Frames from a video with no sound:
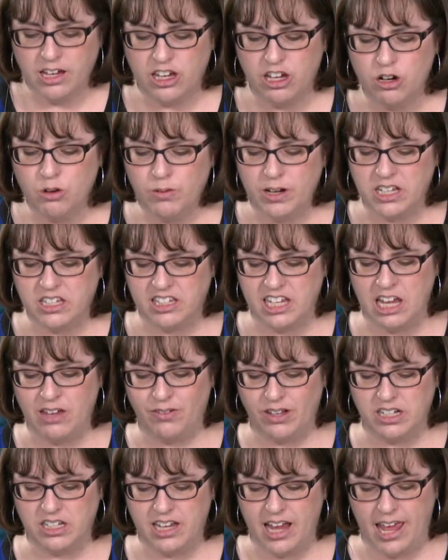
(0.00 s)
You
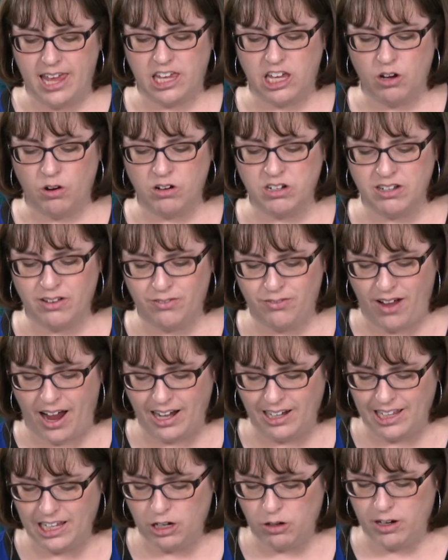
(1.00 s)
receive and take your
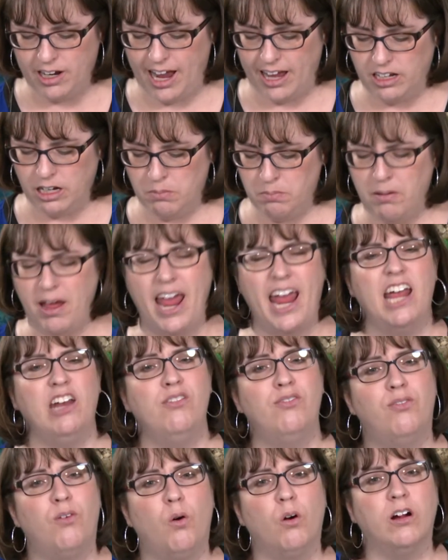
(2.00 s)
divinely created
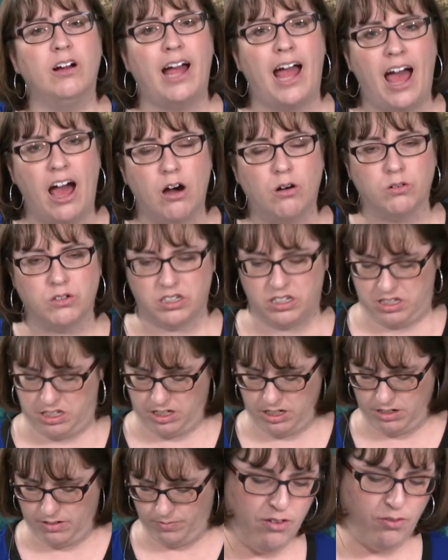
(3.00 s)
paid for house.